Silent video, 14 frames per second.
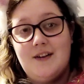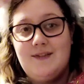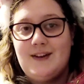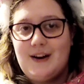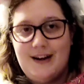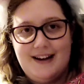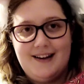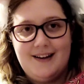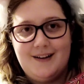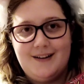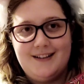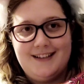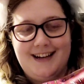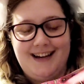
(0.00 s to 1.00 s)
a very
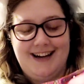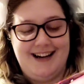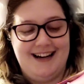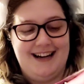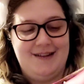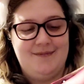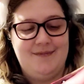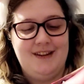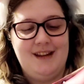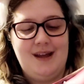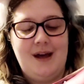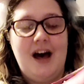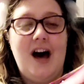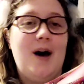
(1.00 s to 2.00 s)
long time.
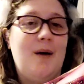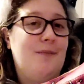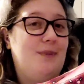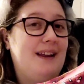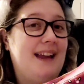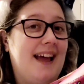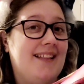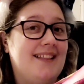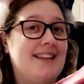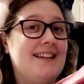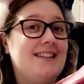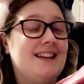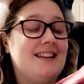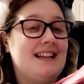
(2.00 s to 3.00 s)
But yeah,
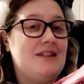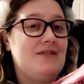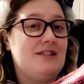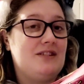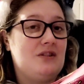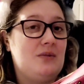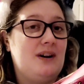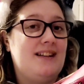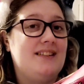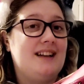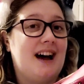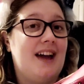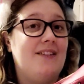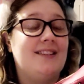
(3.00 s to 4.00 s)
these are the original
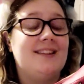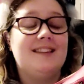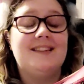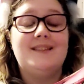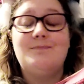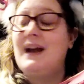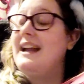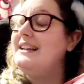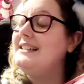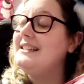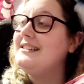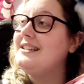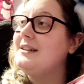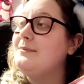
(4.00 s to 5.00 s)
ones. I've
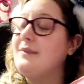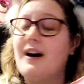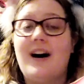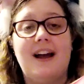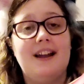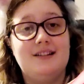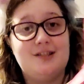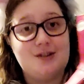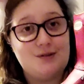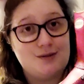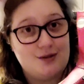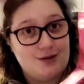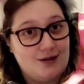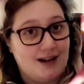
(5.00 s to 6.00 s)
painted them. I
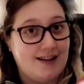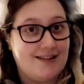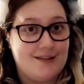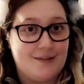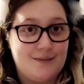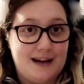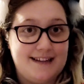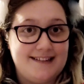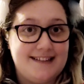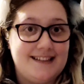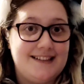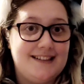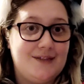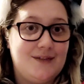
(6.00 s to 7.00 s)
do custom
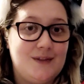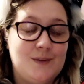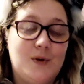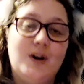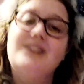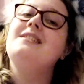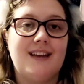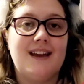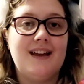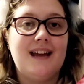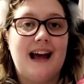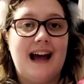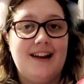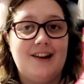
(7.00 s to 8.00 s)
paintings if you want,
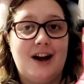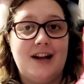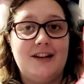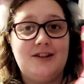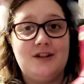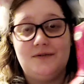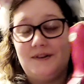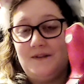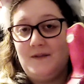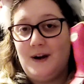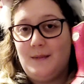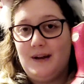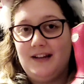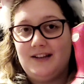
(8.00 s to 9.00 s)
and I do
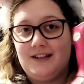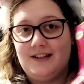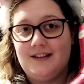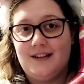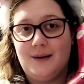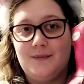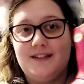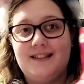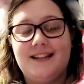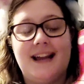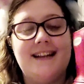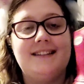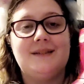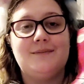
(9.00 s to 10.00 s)
refurbish some
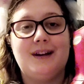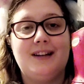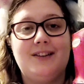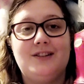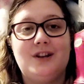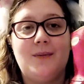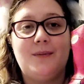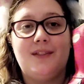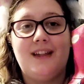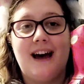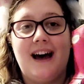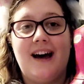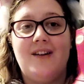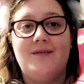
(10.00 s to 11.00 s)
skates in my shop
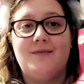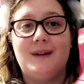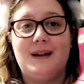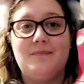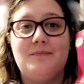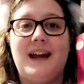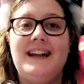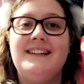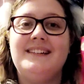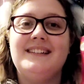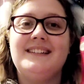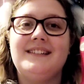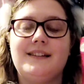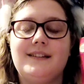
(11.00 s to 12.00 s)
that have been
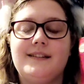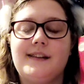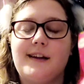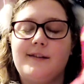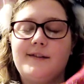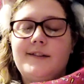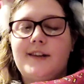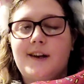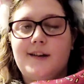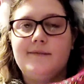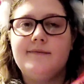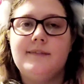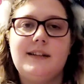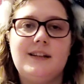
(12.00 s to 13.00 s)
painted and stuff, so
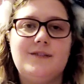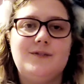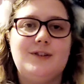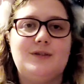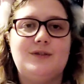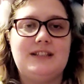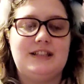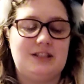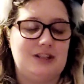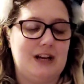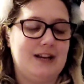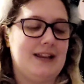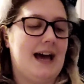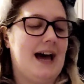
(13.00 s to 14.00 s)
feel free to
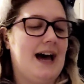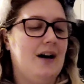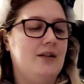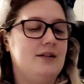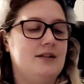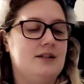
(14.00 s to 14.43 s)
check that out.